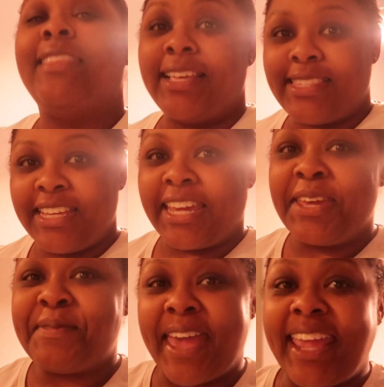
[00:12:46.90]
That took
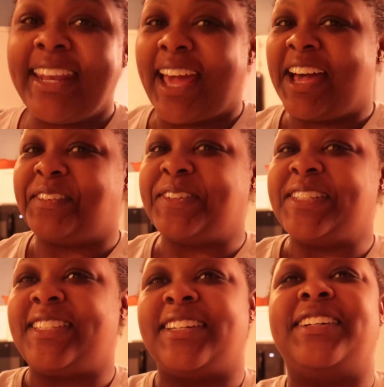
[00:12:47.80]
him eight
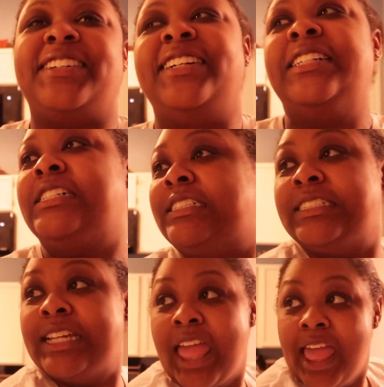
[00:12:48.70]
hours, so
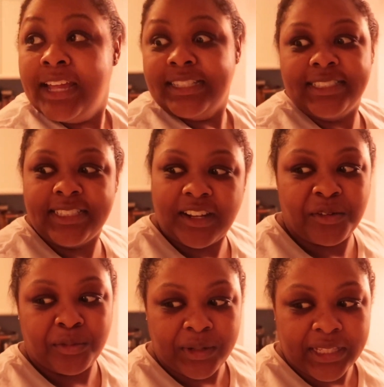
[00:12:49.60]
he did
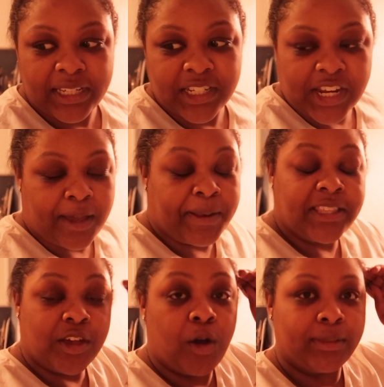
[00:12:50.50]
a really good job and
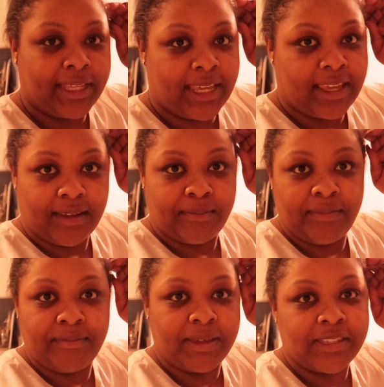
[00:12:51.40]
it's only him.
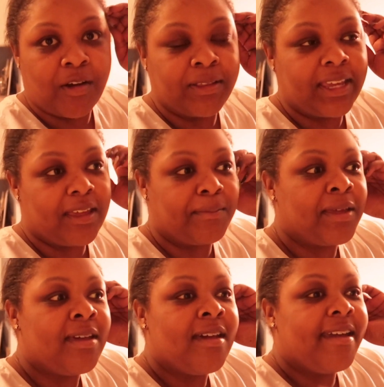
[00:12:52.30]
It's only him.
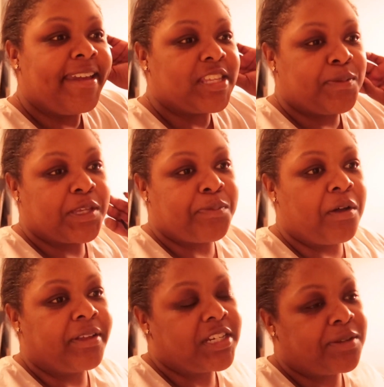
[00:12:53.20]
He speaks
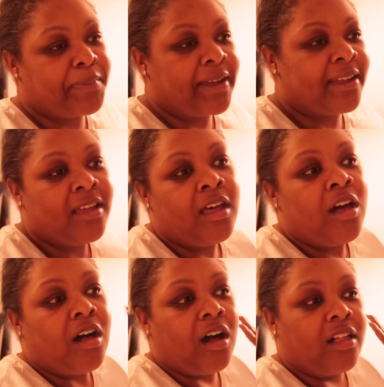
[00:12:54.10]
Polish, but
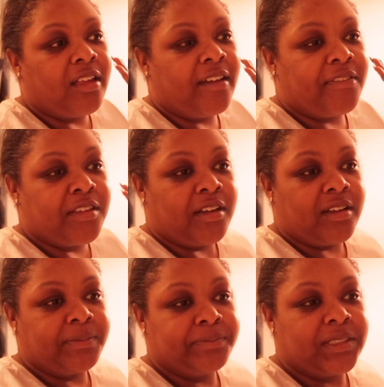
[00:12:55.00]
all of
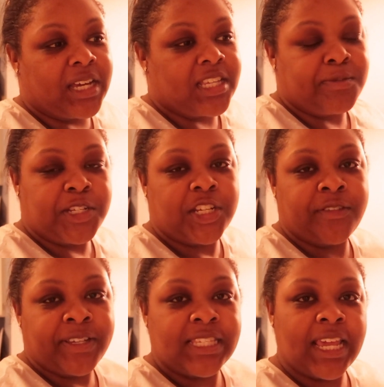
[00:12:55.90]
the, the customer
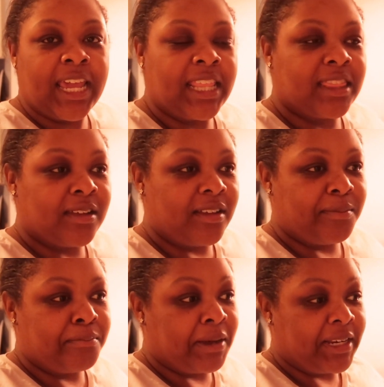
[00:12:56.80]
service and
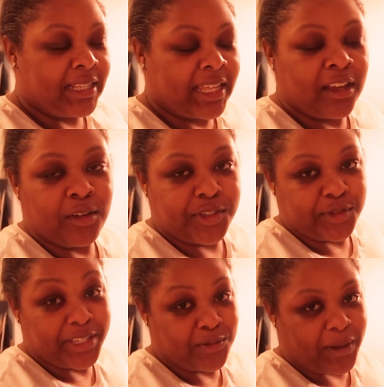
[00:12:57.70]
the money like goes
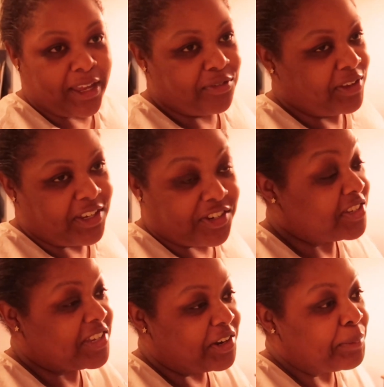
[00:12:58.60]
through his wife. He's
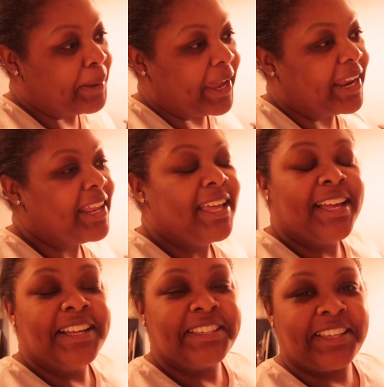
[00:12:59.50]
just here to paint.
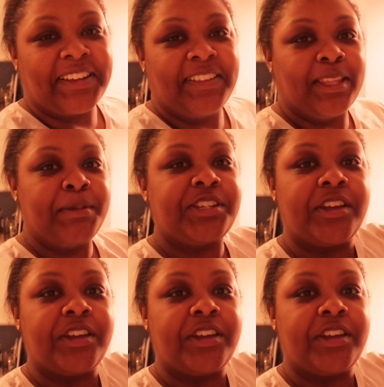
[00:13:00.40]
So let me